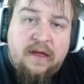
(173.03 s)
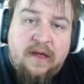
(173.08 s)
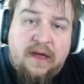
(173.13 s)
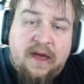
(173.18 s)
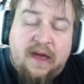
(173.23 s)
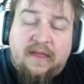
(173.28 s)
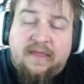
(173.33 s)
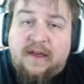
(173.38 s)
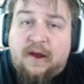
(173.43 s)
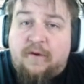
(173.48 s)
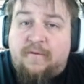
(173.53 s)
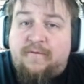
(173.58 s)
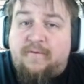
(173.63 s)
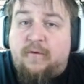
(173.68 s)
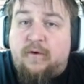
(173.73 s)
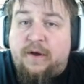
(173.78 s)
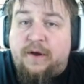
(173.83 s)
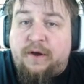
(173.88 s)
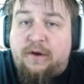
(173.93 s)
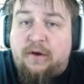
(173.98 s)
and
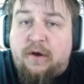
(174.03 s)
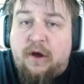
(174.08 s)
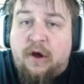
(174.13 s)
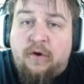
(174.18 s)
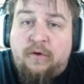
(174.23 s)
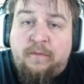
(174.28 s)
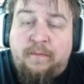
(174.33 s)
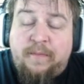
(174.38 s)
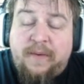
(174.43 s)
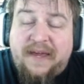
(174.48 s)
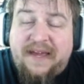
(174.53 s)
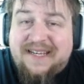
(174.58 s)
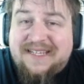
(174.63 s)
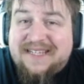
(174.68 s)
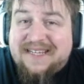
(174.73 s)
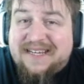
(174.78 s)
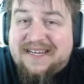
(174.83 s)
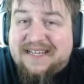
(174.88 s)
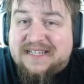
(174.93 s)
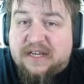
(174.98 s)
therefore your own P
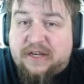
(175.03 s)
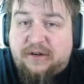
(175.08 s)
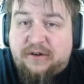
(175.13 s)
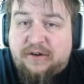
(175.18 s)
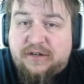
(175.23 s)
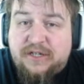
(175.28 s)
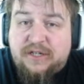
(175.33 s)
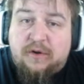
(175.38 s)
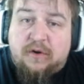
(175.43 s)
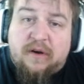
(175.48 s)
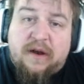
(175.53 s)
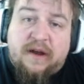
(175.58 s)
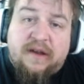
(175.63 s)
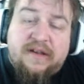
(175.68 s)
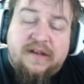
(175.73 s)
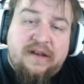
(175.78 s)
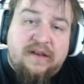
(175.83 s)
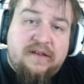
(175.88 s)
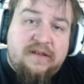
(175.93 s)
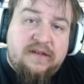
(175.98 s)
Cs in your story
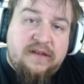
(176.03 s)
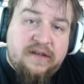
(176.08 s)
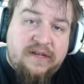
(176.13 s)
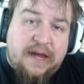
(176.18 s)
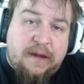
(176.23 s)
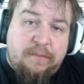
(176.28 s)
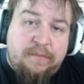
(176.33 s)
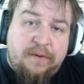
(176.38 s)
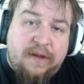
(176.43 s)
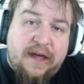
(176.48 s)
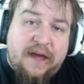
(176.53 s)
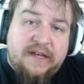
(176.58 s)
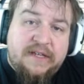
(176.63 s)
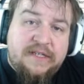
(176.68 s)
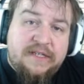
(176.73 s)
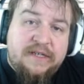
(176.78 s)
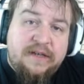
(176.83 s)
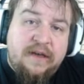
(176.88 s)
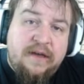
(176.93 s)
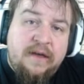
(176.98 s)
to, to take place.